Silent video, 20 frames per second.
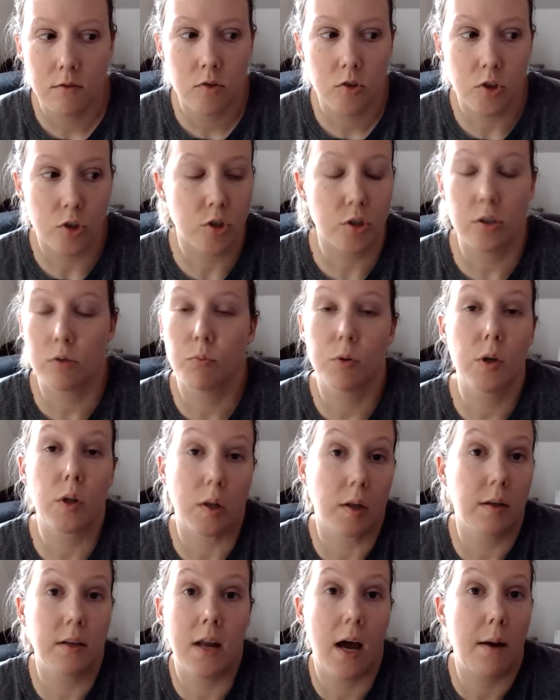You should
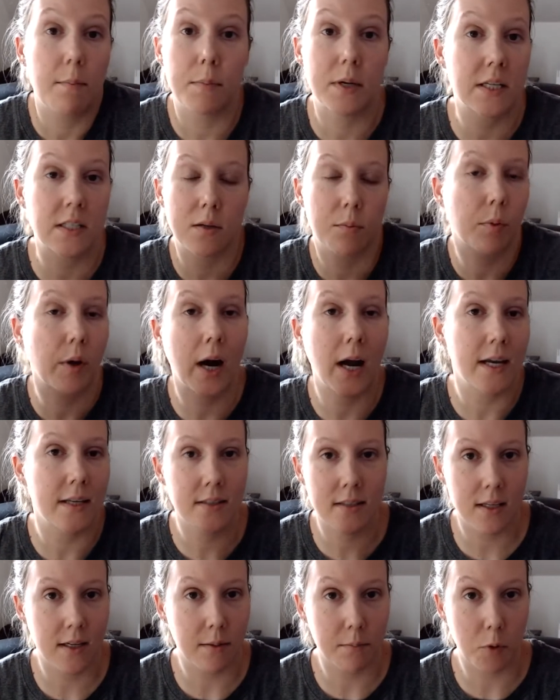really not be surprised
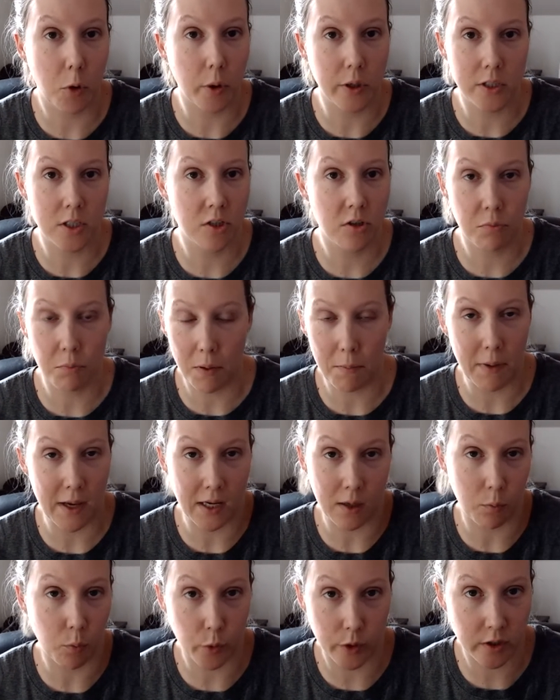that I'm going to do my
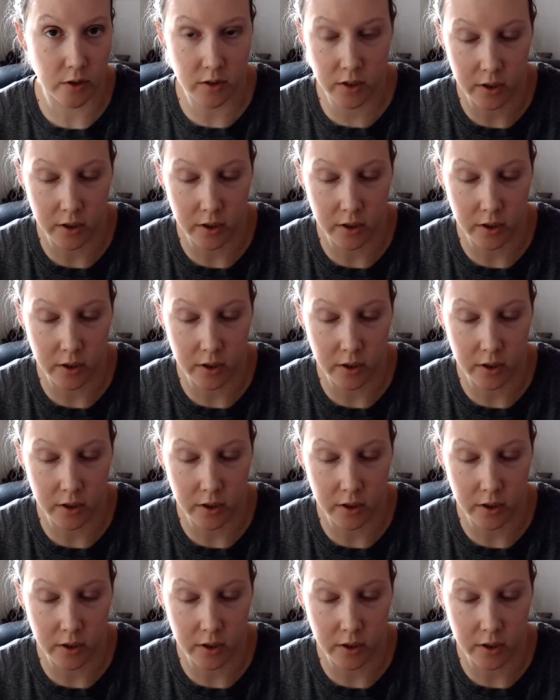makeup weird too.